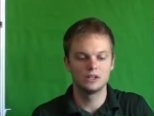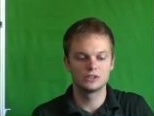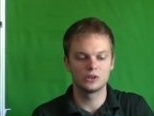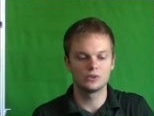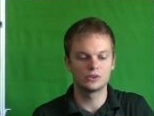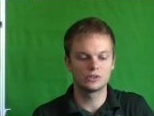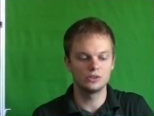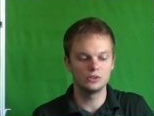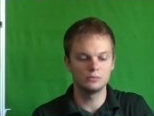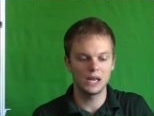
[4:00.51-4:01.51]
So there are
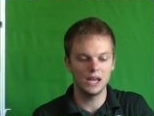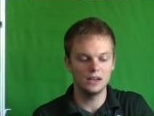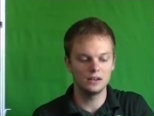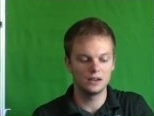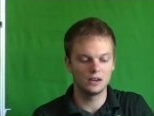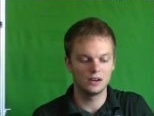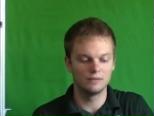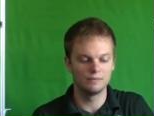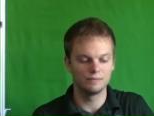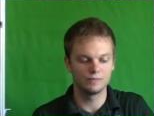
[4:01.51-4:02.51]
two main
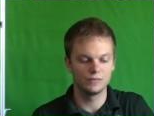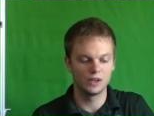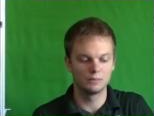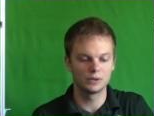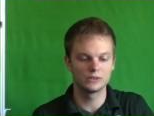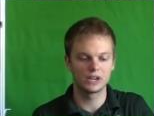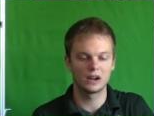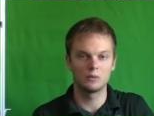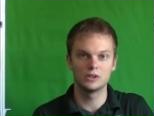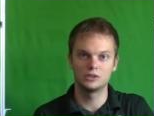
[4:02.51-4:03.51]
um, numbers that
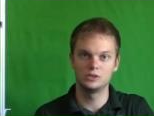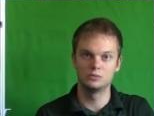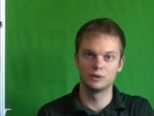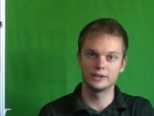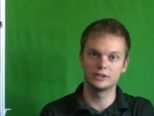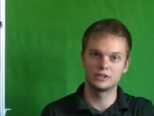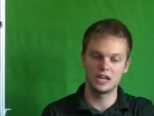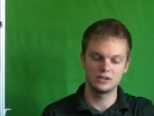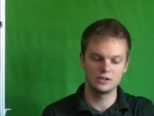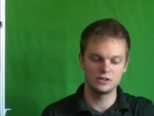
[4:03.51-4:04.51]
I want to bring your
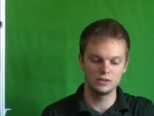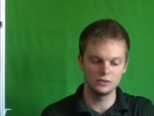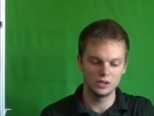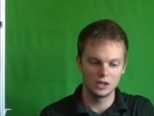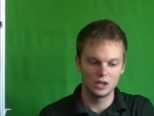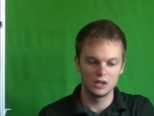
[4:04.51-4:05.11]
attention to.